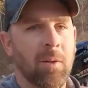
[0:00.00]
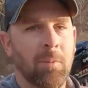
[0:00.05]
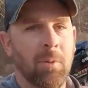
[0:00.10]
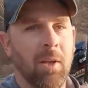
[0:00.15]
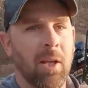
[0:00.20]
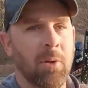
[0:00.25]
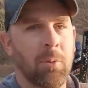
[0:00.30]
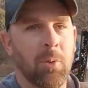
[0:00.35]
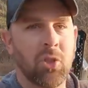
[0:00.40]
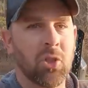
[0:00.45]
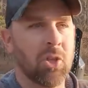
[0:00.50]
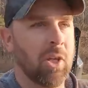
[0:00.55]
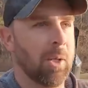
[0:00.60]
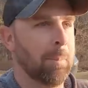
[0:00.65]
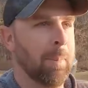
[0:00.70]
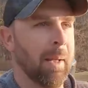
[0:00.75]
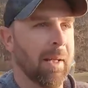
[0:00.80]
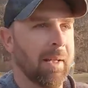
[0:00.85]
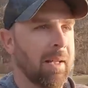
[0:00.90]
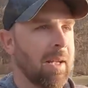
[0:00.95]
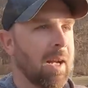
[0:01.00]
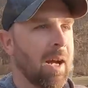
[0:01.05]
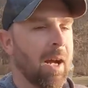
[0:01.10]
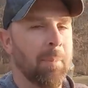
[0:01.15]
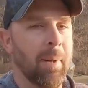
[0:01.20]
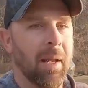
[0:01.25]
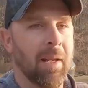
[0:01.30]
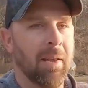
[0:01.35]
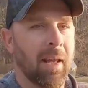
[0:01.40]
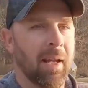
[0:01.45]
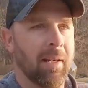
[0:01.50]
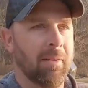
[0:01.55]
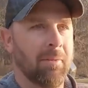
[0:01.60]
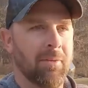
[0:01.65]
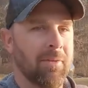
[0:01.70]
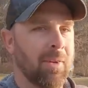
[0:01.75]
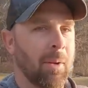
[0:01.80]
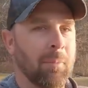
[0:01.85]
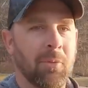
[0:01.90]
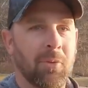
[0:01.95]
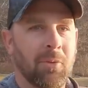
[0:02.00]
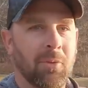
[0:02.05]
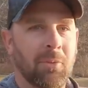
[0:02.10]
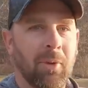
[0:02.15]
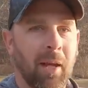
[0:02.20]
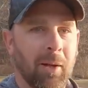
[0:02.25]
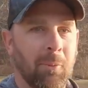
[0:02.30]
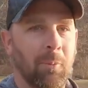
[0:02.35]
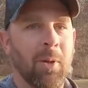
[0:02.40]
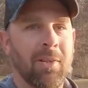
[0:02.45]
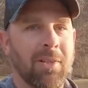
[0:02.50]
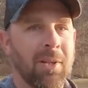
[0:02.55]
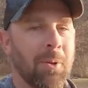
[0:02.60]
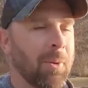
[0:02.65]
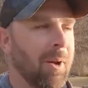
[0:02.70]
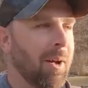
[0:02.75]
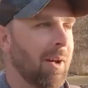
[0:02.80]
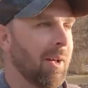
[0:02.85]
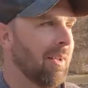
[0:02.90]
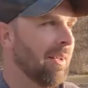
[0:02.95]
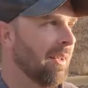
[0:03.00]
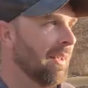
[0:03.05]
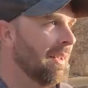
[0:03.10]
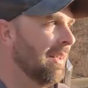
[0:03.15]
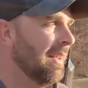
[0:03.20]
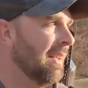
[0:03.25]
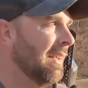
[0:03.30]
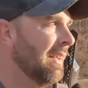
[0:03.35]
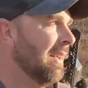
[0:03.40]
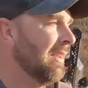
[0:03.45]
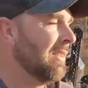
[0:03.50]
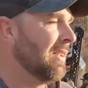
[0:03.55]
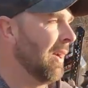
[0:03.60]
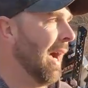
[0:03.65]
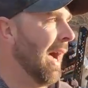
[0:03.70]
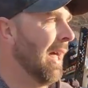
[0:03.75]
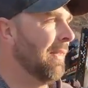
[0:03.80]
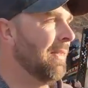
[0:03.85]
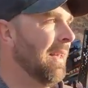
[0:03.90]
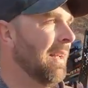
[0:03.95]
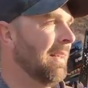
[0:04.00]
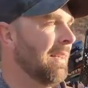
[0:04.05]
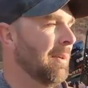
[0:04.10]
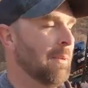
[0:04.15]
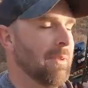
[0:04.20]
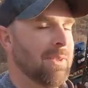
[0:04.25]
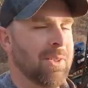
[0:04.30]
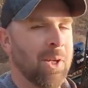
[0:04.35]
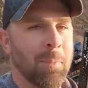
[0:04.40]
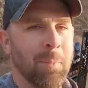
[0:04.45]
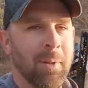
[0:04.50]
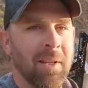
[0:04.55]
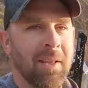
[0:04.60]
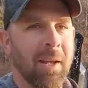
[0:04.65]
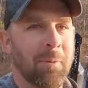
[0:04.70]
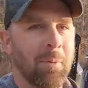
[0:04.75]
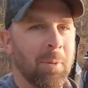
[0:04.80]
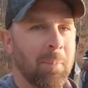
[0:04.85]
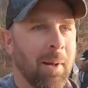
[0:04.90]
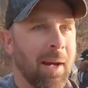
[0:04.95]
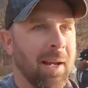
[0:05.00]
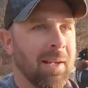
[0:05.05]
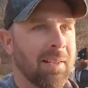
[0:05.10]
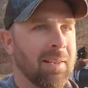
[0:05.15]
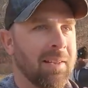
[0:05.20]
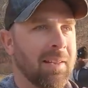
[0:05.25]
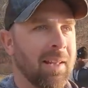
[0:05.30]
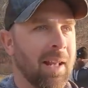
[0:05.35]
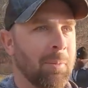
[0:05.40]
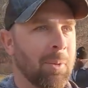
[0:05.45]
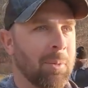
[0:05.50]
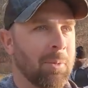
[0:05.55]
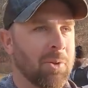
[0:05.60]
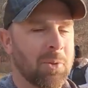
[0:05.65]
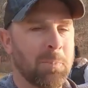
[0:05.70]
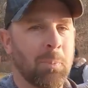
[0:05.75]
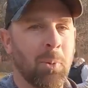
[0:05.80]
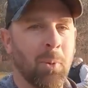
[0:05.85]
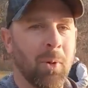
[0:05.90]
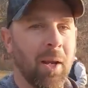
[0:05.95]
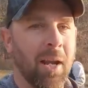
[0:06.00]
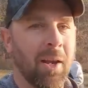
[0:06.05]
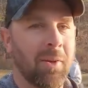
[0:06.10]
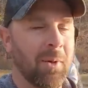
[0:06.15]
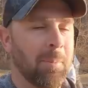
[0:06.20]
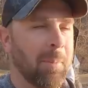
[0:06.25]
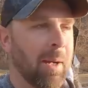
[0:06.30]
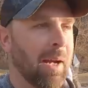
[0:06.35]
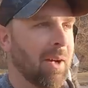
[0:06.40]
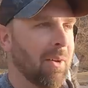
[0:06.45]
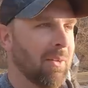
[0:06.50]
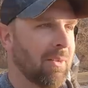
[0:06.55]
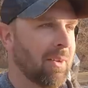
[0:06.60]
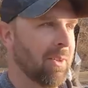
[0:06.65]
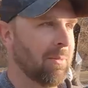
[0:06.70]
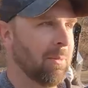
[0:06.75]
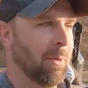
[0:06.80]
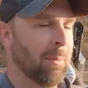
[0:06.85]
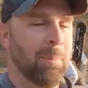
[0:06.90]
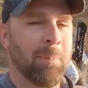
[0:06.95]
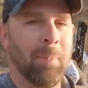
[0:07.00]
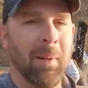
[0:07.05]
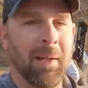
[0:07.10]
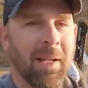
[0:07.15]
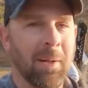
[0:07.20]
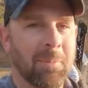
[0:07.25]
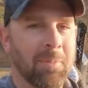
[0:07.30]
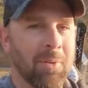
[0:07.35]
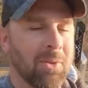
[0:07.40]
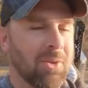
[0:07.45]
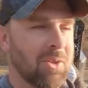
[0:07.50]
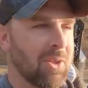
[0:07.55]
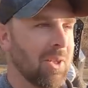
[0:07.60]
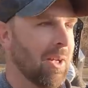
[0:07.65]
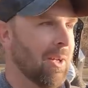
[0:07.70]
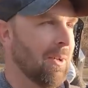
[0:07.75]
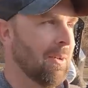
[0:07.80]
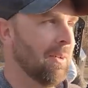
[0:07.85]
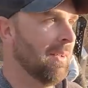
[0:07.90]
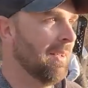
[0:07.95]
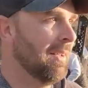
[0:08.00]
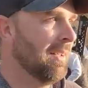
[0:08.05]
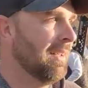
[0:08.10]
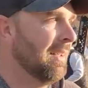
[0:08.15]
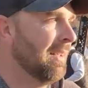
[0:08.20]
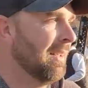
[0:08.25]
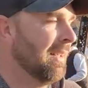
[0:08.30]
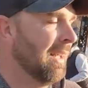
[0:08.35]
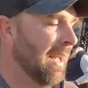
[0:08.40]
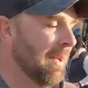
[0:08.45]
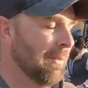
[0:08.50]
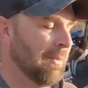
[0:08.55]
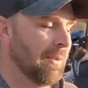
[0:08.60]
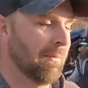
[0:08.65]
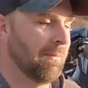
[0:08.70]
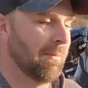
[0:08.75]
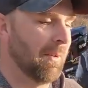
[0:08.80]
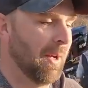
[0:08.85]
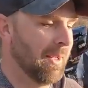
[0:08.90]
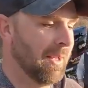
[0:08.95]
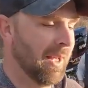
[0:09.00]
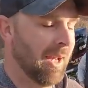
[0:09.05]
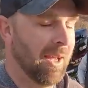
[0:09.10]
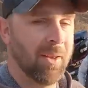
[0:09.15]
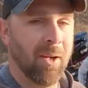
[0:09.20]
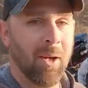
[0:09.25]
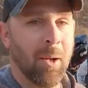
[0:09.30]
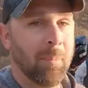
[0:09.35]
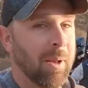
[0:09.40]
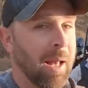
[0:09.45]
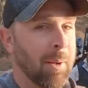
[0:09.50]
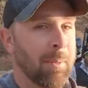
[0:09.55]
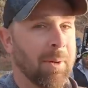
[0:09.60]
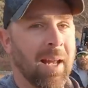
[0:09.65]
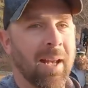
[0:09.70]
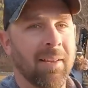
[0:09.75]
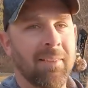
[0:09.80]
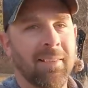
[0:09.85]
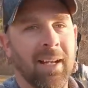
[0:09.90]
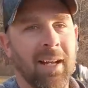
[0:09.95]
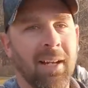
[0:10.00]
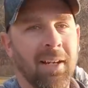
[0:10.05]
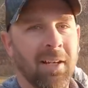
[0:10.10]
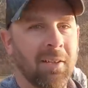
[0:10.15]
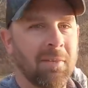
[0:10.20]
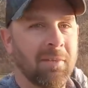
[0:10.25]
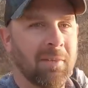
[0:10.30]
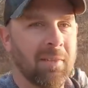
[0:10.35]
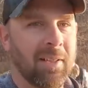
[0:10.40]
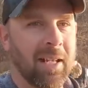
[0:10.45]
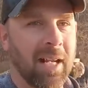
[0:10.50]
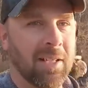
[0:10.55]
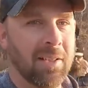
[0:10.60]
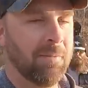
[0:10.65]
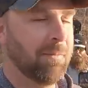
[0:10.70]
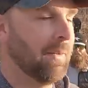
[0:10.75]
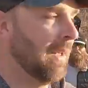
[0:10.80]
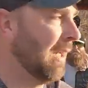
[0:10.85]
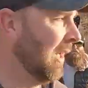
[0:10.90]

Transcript: until we we're, like, we're just like picking it up and like something's like what's going on. So I think there was so many that were biting that we were just pulling out of their mouth because we were picking up so slow. It was a fun day though. I'm glad we got to get out here and catch some